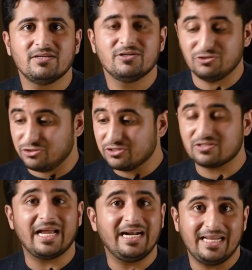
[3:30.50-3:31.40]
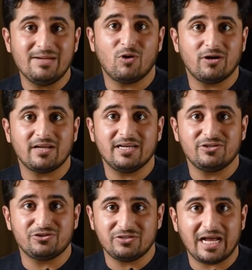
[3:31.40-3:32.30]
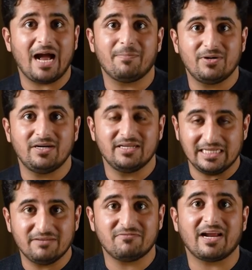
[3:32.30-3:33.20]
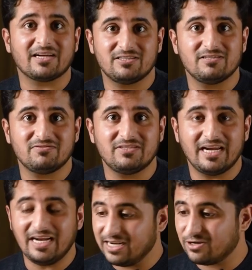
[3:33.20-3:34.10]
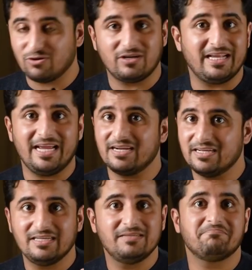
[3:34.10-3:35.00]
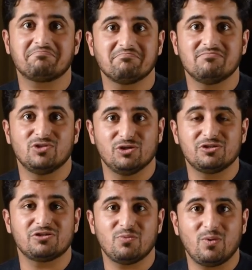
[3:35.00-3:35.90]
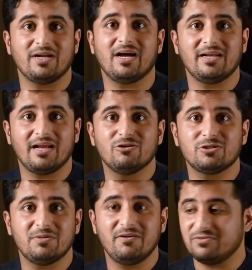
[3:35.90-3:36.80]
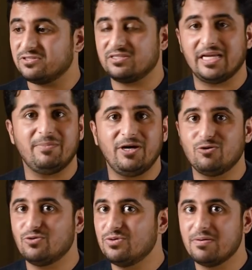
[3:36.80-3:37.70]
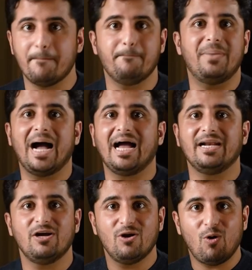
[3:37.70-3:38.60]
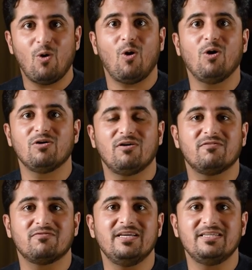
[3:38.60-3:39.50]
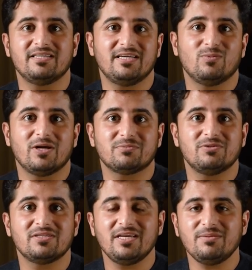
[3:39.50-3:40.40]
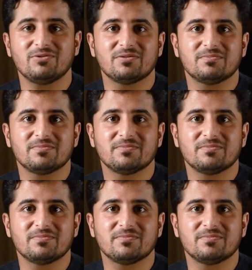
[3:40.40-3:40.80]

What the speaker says: Just like demonetization happened in a fraction of a second, it could take just one announcement for SEBI to ban all of these investment schemes.